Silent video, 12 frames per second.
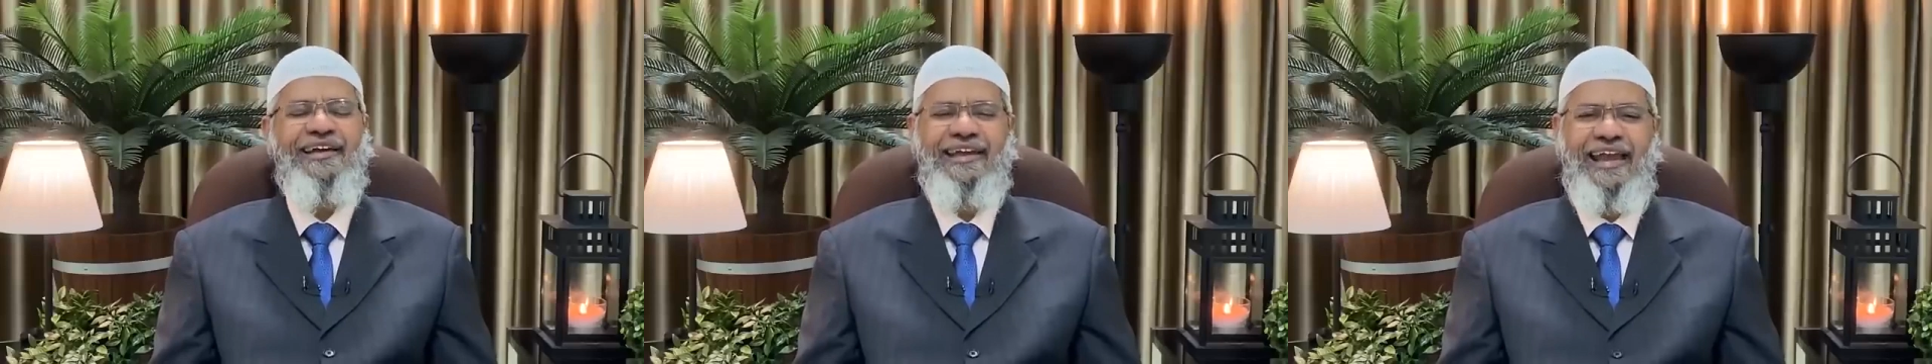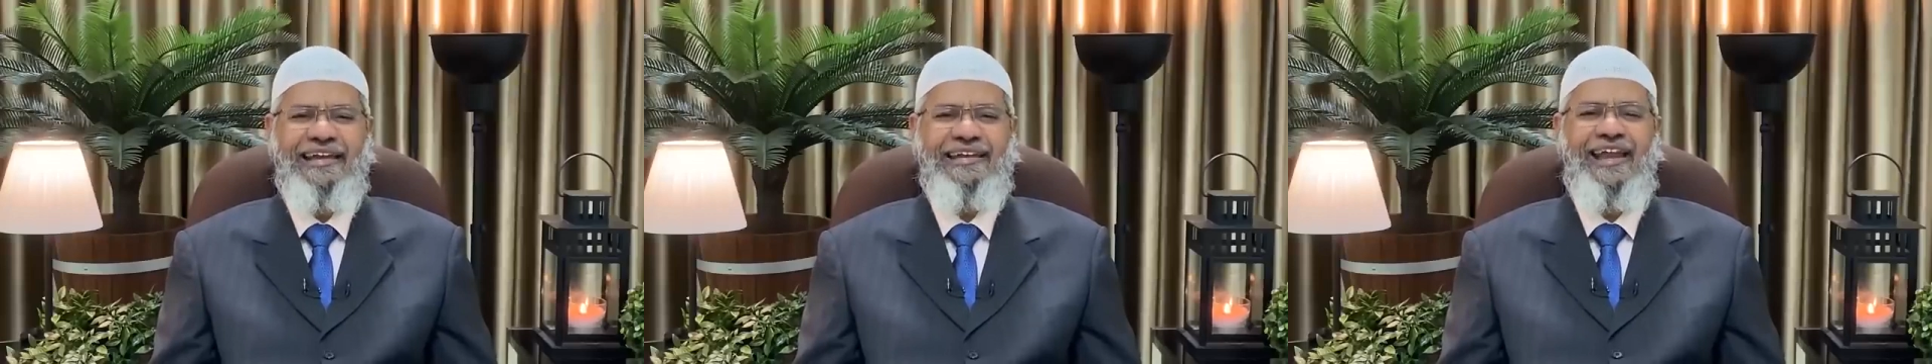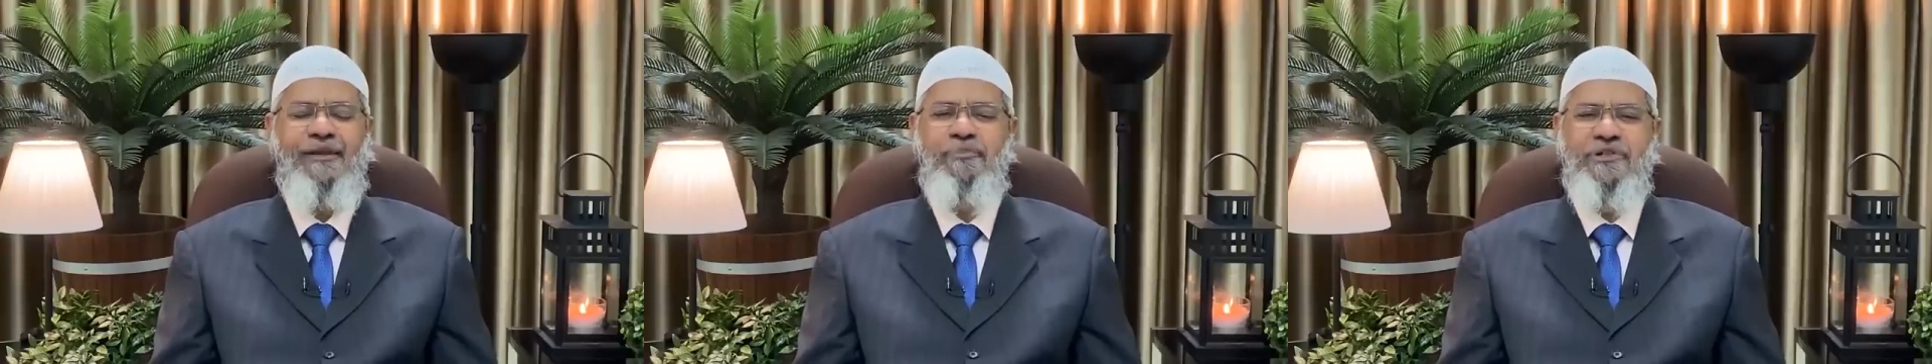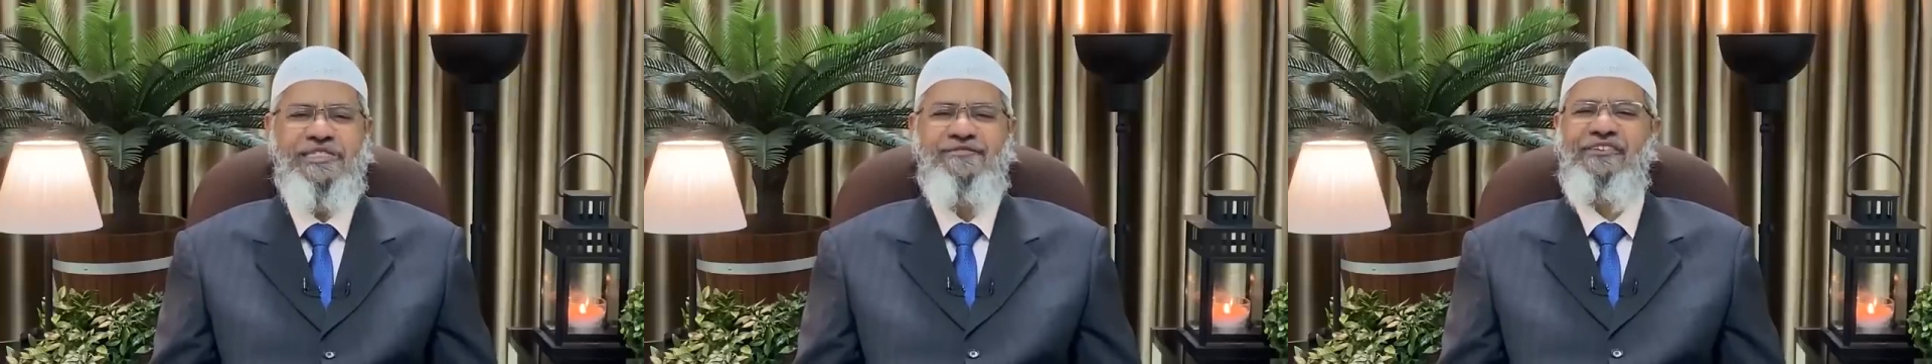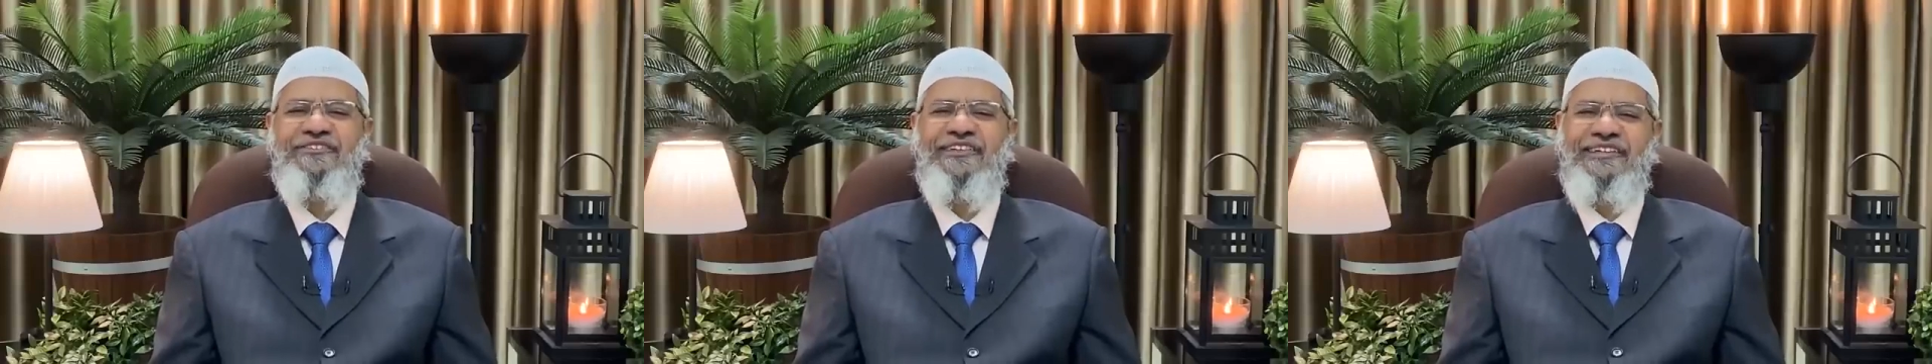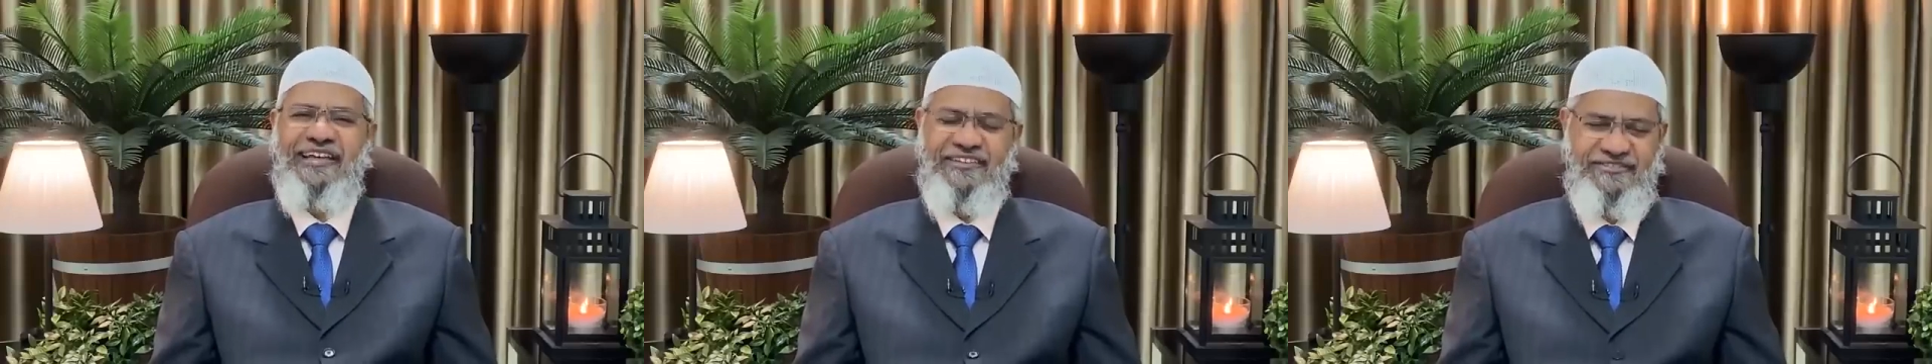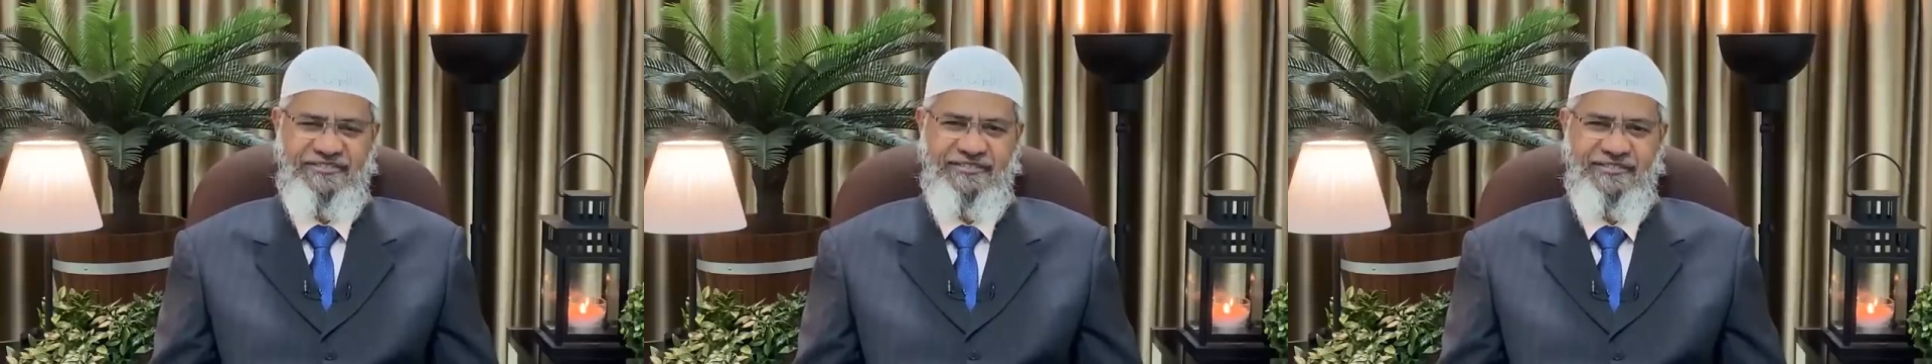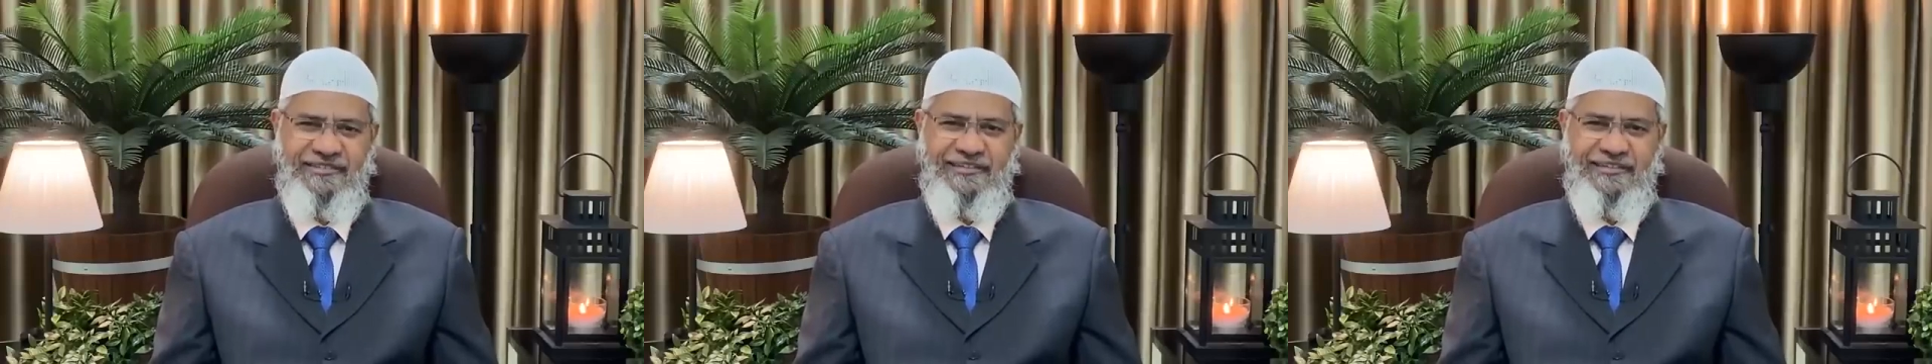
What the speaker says: 99% will say yes.